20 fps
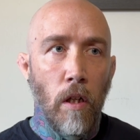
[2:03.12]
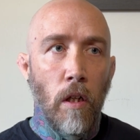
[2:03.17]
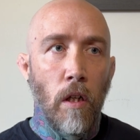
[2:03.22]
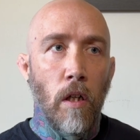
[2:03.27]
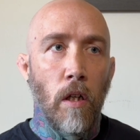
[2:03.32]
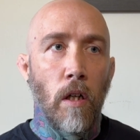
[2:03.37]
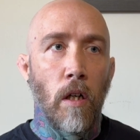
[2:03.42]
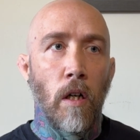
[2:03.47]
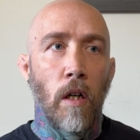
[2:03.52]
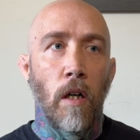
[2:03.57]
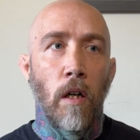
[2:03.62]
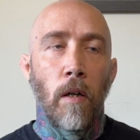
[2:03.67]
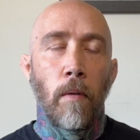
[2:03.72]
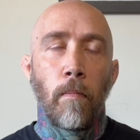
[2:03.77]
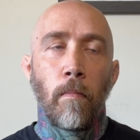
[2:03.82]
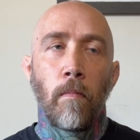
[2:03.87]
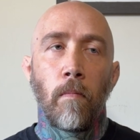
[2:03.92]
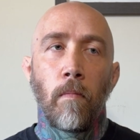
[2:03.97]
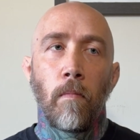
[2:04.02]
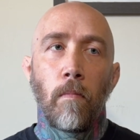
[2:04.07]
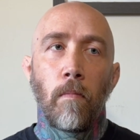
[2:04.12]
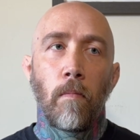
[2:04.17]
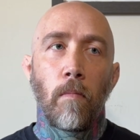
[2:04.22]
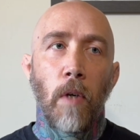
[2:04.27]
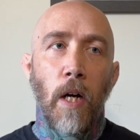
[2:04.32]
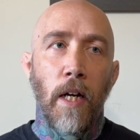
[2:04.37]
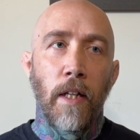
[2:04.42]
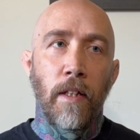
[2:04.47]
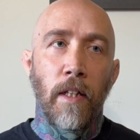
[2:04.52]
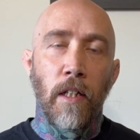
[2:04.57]

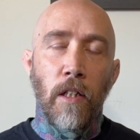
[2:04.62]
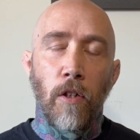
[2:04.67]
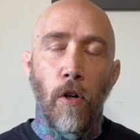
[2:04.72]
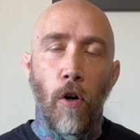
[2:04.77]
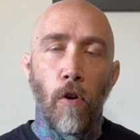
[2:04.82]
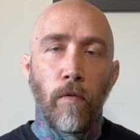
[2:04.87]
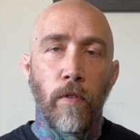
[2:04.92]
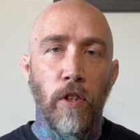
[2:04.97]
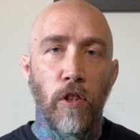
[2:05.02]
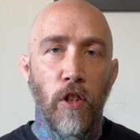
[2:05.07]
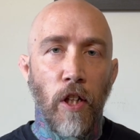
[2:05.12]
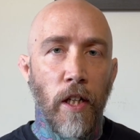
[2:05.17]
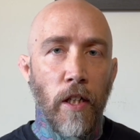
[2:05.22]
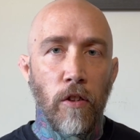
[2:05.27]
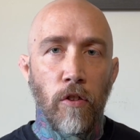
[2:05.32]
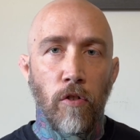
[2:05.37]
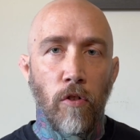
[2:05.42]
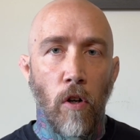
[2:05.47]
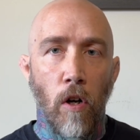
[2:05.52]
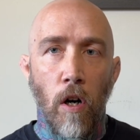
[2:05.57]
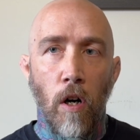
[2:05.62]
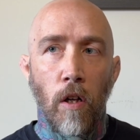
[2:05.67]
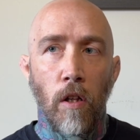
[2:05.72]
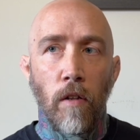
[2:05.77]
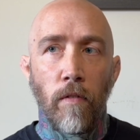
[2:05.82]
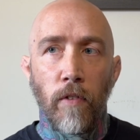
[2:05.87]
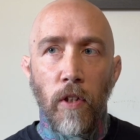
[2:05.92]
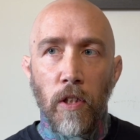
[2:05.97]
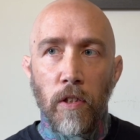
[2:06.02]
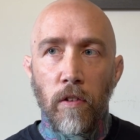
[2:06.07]
I think COVID changed all
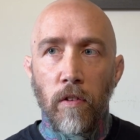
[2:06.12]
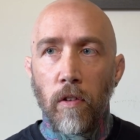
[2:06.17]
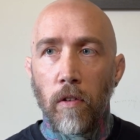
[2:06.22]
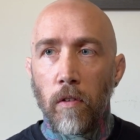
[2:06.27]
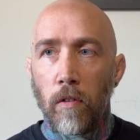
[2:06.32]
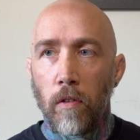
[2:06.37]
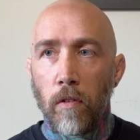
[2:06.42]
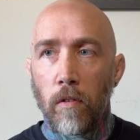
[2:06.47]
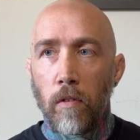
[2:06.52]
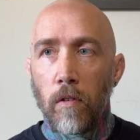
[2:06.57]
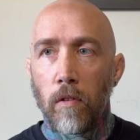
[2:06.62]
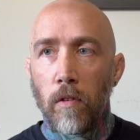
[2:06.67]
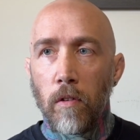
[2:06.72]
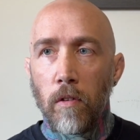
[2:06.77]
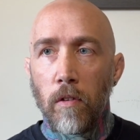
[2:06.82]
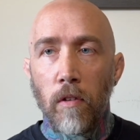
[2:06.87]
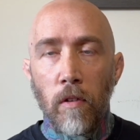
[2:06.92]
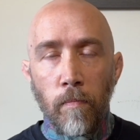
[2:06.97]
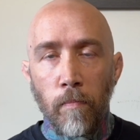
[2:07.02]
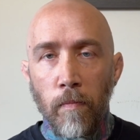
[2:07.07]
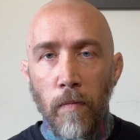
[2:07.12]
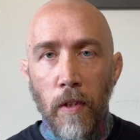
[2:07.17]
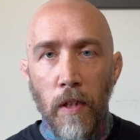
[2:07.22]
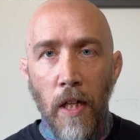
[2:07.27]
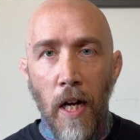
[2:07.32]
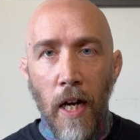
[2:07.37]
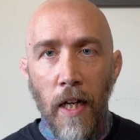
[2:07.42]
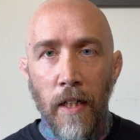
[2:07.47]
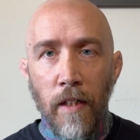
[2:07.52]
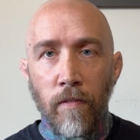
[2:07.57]
of us. And
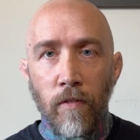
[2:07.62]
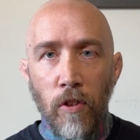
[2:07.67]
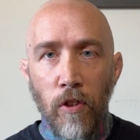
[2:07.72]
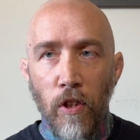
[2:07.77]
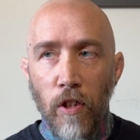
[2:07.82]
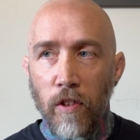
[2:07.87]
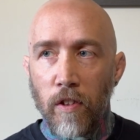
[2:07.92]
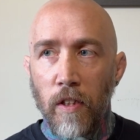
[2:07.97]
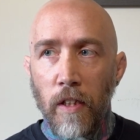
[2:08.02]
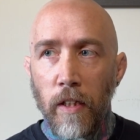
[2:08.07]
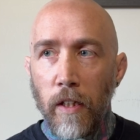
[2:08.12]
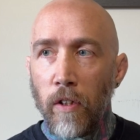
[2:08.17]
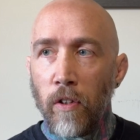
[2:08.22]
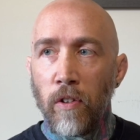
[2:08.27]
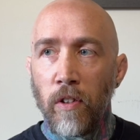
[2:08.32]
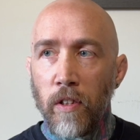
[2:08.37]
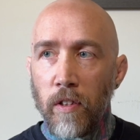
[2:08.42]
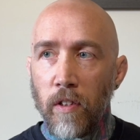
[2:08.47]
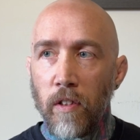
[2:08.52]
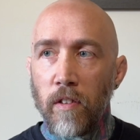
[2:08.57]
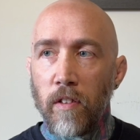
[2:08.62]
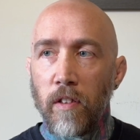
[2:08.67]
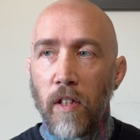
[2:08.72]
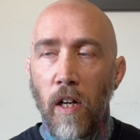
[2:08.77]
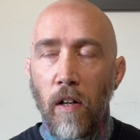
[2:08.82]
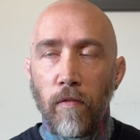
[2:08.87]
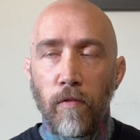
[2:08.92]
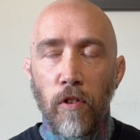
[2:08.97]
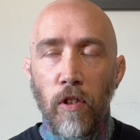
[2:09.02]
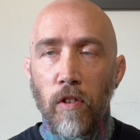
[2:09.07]
not even just the illness
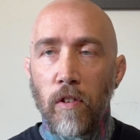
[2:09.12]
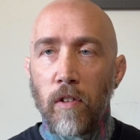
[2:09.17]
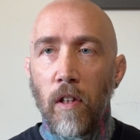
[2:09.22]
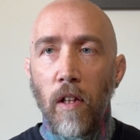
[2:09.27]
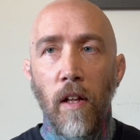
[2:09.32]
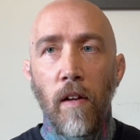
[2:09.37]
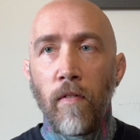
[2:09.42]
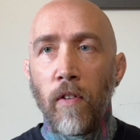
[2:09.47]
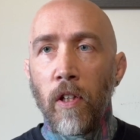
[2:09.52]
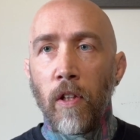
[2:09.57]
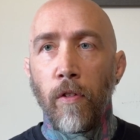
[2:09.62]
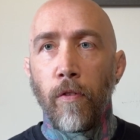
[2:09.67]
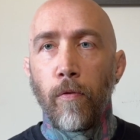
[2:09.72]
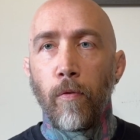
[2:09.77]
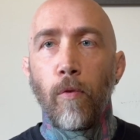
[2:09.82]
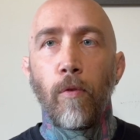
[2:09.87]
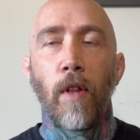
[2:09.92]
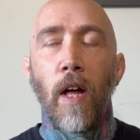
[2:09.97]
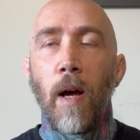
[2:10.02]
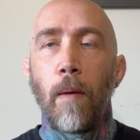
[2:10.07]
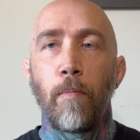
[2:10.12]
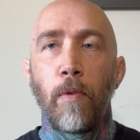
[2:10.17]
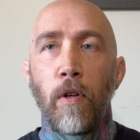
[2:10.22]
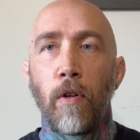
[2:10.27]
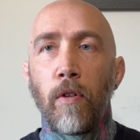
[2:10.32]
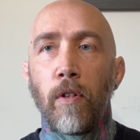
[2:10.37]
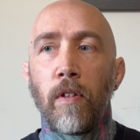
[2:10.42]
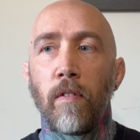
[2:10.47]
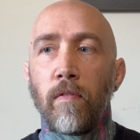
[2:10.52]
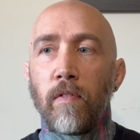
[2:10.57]
itself, just living through that
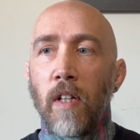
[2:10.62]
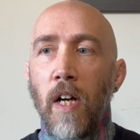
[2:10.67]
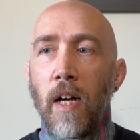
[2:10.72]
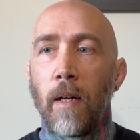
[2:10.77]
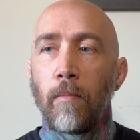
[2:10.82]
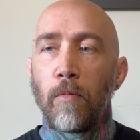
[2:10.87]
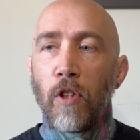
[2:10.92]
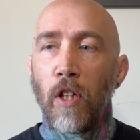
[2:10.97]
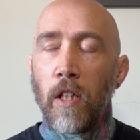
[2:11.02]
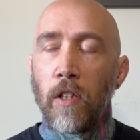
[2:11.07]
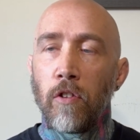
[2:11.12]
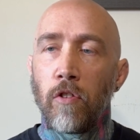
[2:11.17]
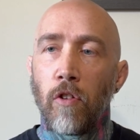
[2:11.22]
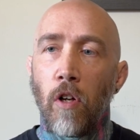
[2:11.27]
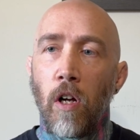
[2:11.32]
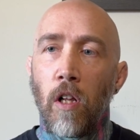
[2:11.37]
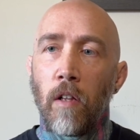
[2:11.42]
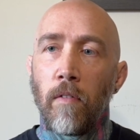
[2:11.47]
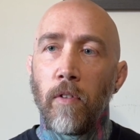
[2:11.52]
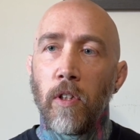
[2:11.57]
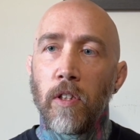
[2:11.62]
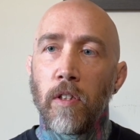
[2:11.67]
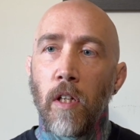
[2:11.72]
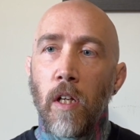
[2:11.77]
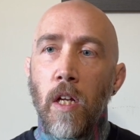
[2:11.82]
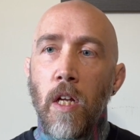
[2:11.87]
period of time changed all of us.